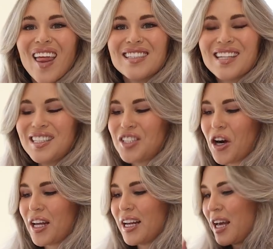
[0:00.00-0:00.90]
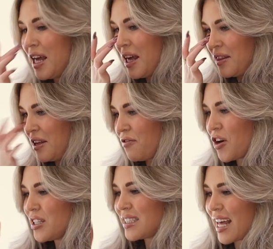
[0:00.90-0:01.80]
Let's get started. The
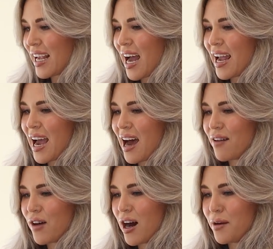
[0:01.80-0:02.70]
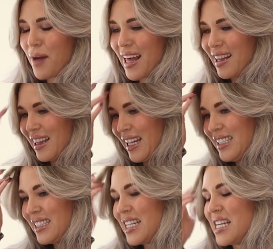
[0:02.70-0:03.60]
first thing I have on my
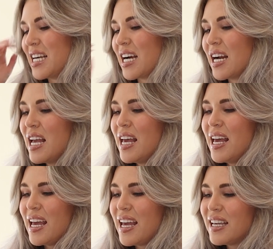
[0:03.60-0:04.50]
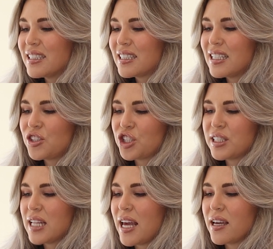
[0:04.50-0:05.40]
list here is this
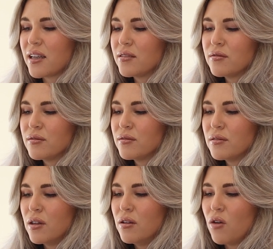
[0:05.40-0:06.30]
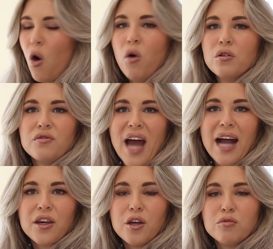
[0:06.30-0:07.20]
just like old
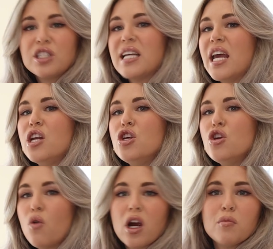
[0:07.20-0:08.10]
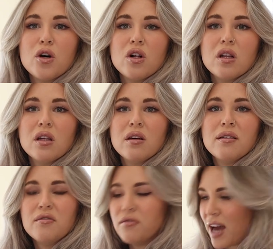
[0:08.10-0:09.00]
vacuum, just a normal
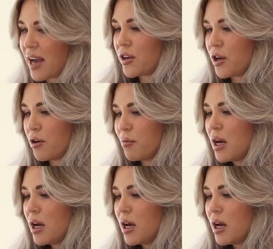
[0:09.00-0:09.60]
vacuum.